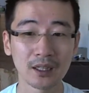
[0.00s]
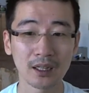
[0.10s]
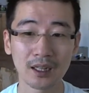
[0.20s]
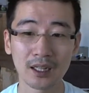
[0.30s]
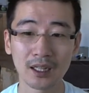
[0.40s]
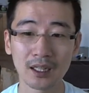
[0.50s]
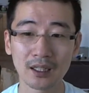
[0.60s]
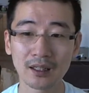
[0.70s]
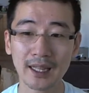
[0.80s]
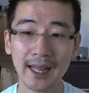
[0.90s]

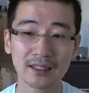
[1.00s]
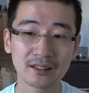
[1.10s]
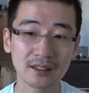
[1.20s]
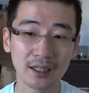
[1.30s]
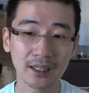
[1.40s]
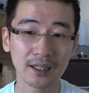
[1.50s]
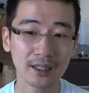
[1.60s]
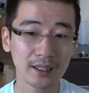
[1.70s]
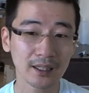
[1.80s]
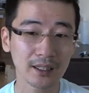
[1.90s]
Last
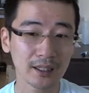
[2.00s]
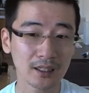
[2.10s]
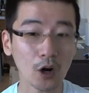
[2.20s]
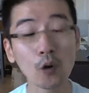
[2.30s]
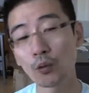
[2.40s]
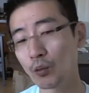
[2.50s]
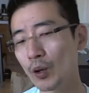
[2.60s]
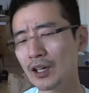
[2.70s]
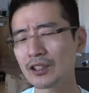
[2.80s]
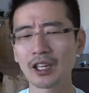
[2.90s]
thing. Oh,
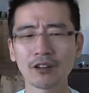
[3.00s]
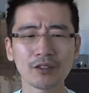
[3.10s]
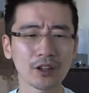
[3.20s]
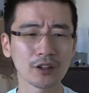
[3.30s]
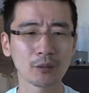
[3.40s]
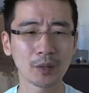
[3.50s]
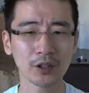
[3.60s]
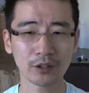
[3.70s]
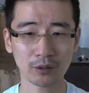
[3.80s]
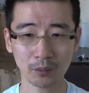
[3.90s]
one other downfall though about
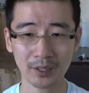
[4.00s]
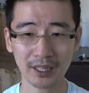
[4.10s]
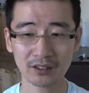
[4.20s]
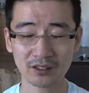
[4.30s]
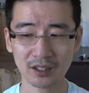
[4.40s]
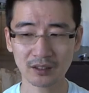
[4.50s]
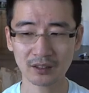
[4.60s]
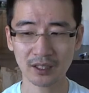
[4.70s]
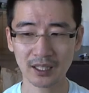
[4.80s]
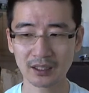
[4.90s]
the Chromecast that
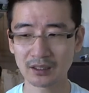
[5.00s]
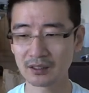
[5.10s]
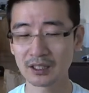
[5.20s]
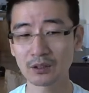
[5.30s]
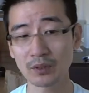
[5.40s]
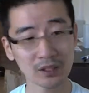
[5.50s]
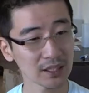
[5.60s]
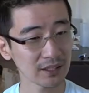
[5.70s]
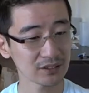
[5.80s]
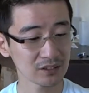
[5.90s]
I didn't
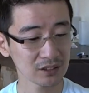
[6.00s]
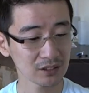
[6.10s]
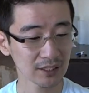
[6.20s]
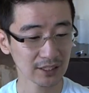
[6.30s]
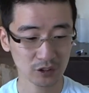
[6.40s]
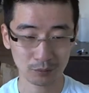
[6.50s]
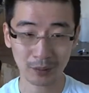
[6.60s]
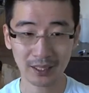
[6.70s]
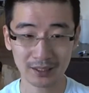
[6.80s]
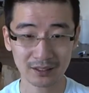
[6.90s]
realize until I actually
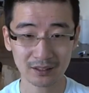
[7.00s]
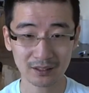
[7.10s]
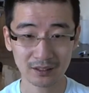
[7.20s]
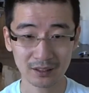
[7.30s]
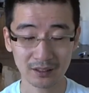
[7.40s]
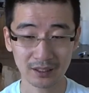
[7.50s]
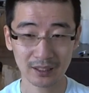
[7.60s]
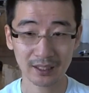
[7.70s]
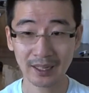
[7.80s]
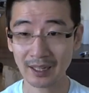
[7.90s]
bought it
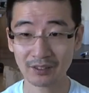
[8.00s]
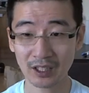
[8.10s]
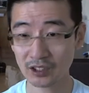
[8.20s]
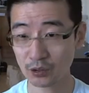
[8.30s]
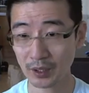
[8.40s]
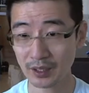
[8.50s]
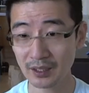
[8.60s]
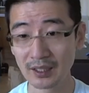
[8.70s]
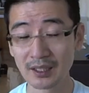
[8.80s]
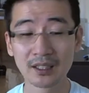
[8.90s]
and have it on its way.
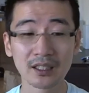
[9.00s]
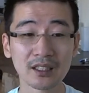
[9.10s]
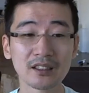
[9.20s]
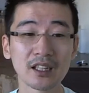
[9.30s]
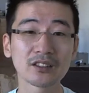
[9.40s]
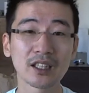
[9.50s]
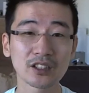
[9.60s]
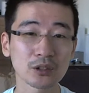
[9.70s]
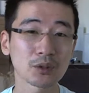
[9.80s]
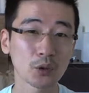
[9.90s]
It does
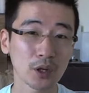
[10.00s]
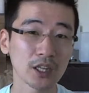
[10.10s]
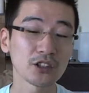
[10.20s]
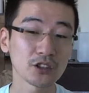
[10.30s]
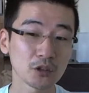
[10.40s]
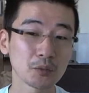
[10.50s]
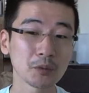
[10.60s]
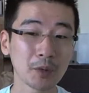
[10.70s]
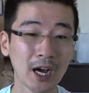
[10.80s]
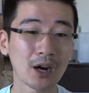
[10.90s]
actually require
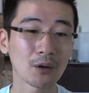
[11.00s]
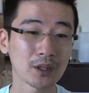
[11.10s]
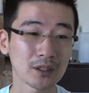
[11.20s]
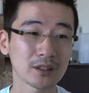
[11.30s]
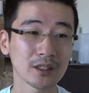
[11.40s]
USB power.